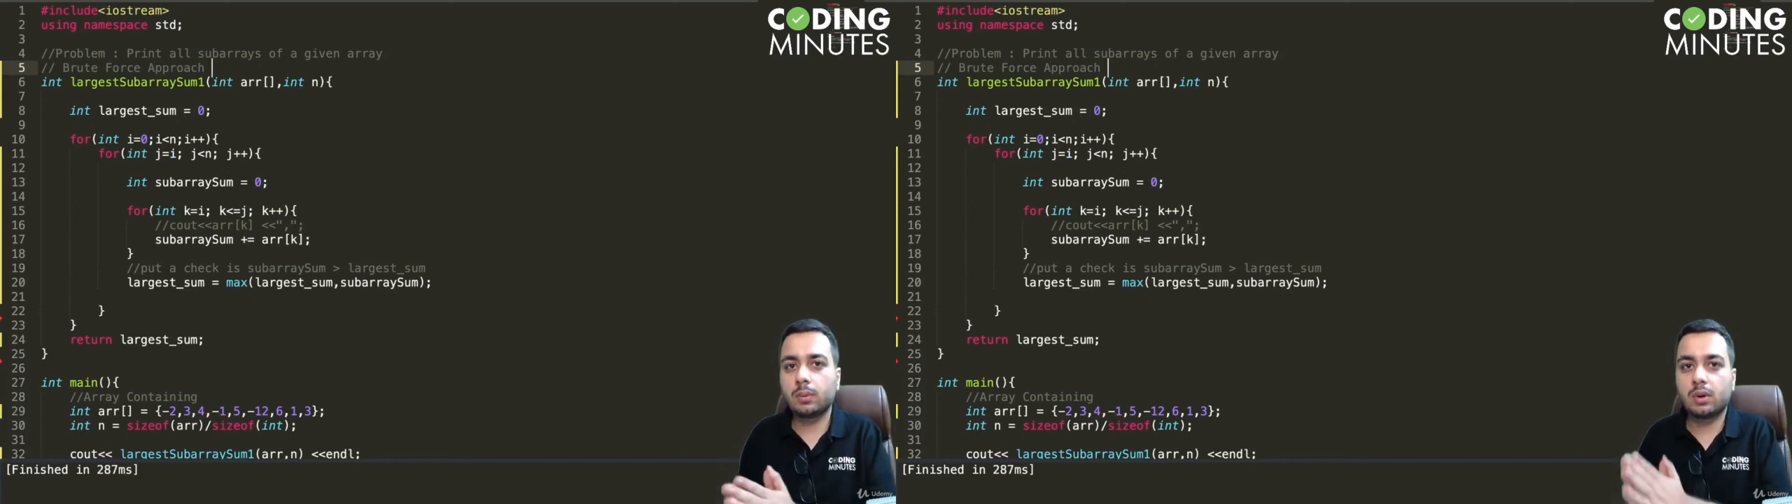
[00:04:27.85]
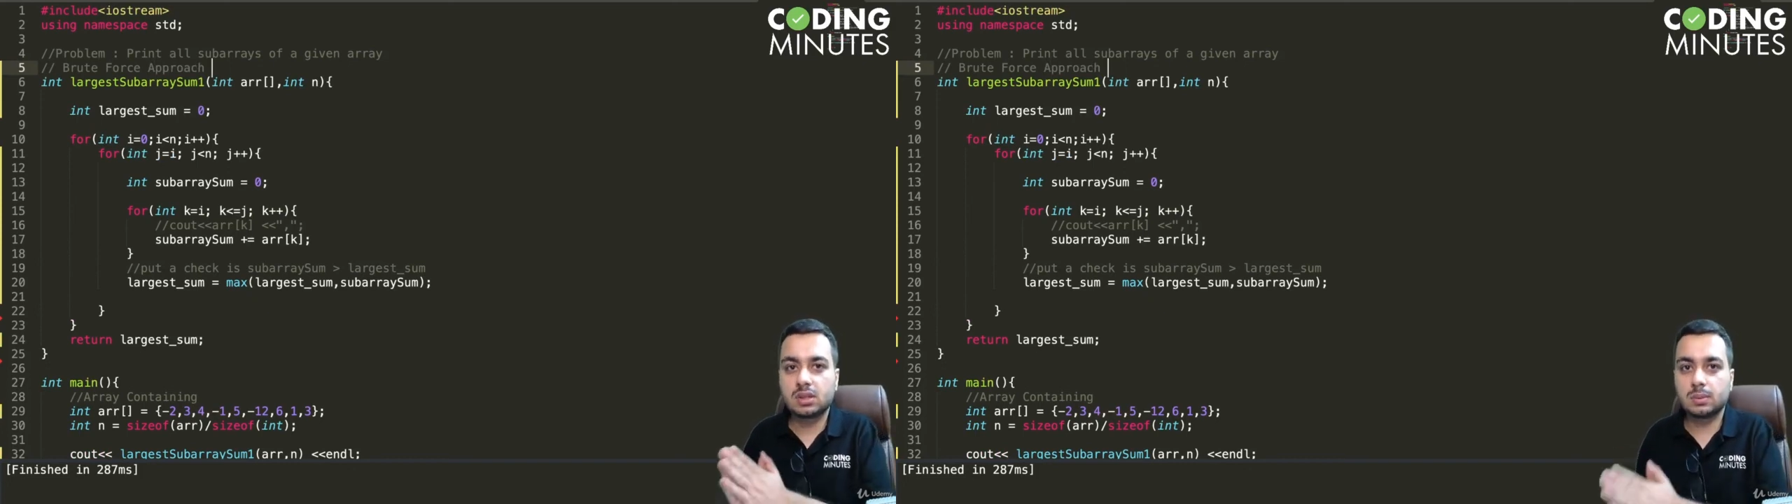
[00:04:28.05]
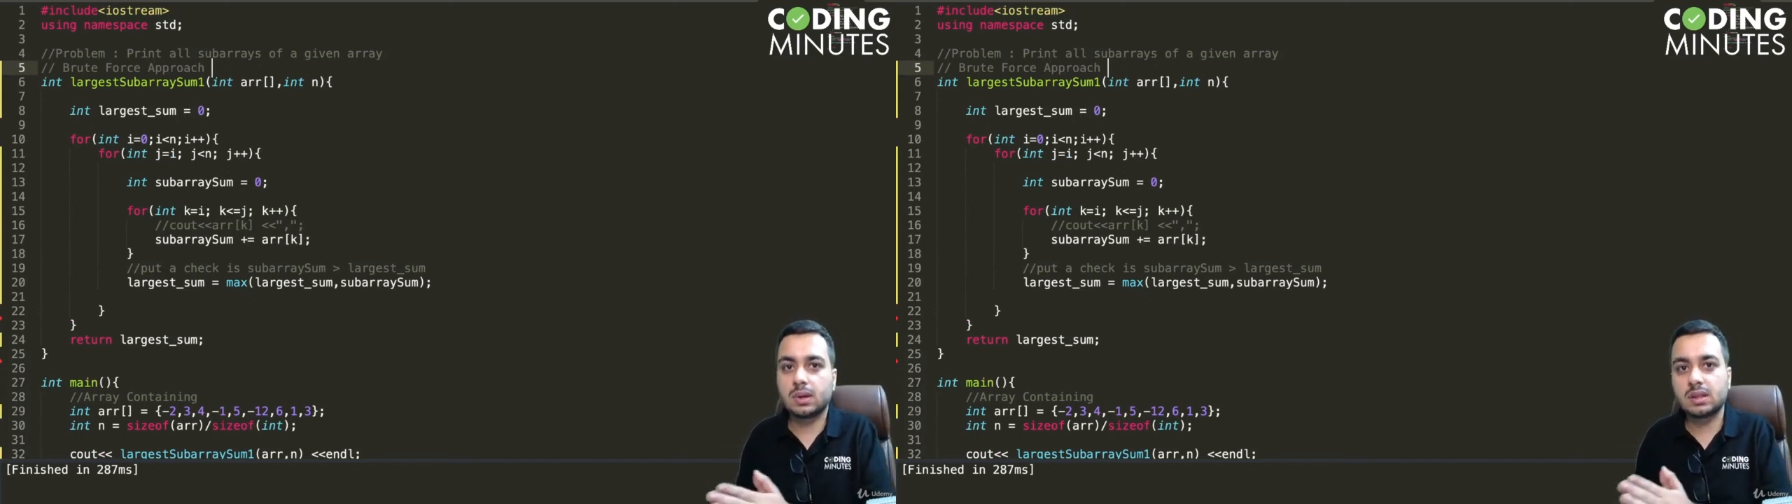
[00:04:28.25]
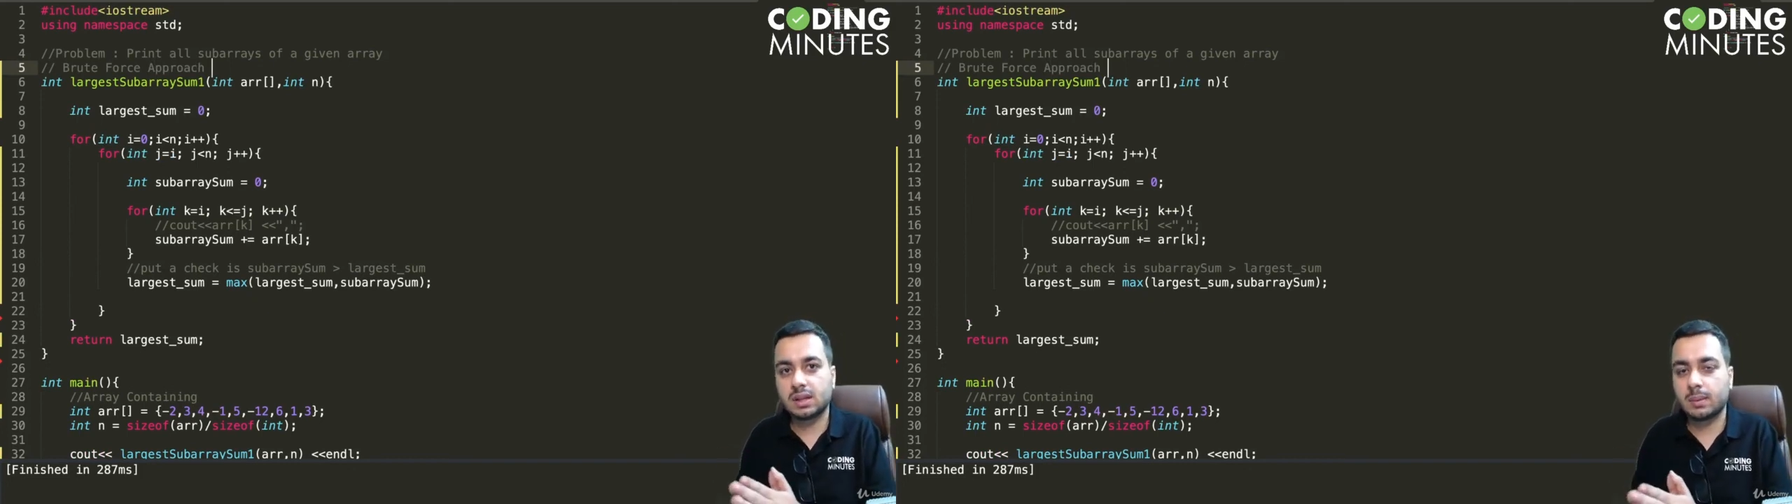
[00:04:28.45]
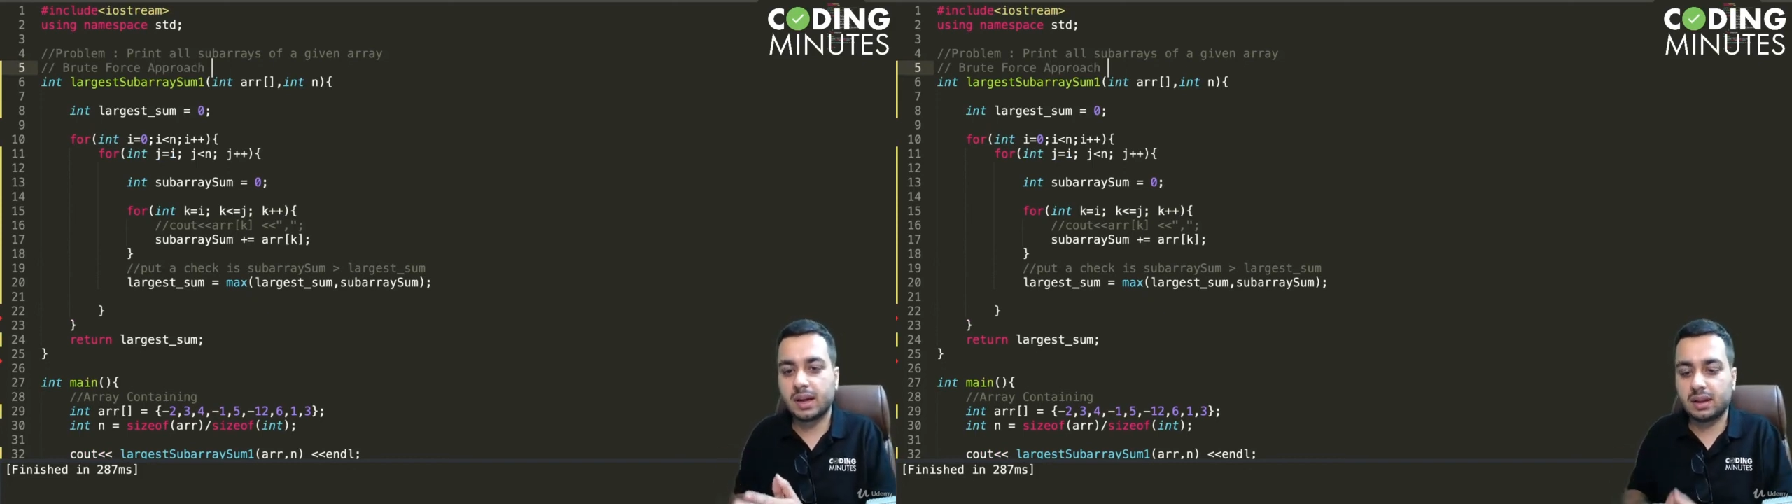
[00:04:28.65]
possible
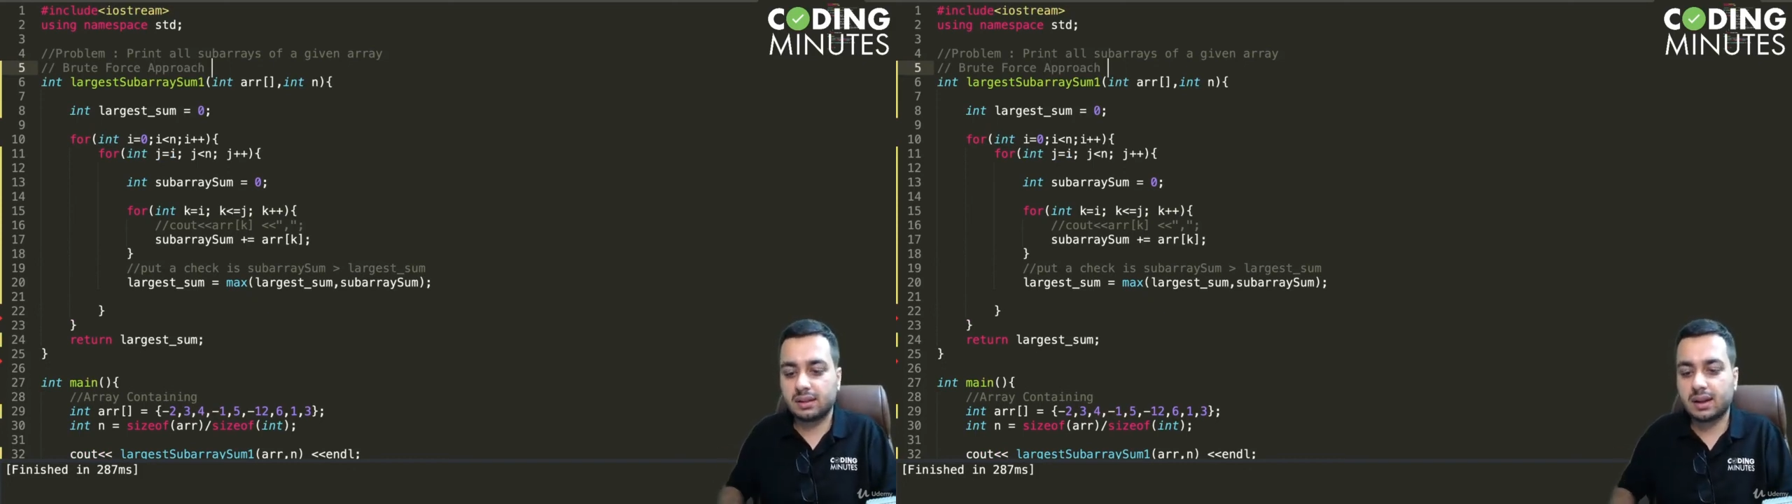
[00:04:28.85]
subarrays